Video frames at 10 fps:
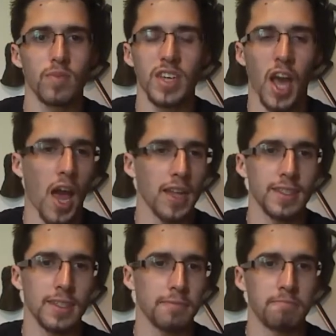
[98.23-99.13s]
gods
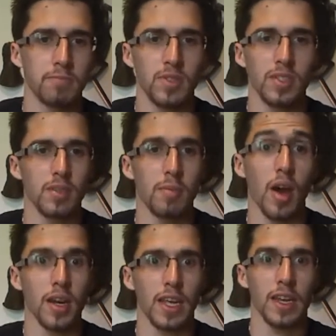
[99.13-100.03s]
and
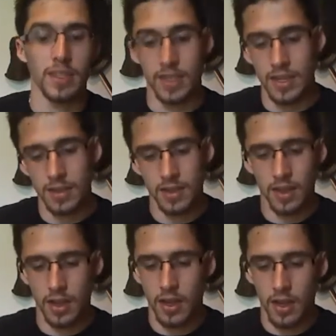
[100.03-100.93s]
demonic entities.
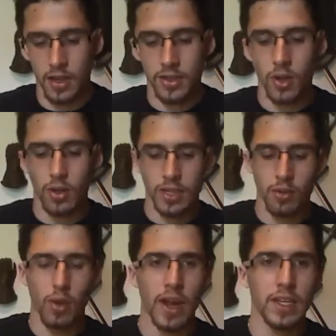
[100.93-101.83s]
So let's
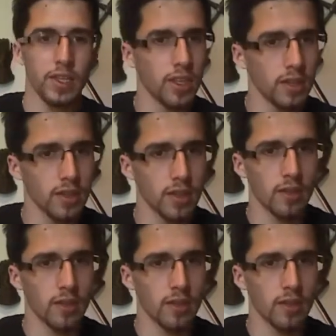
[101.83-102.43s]
get right into this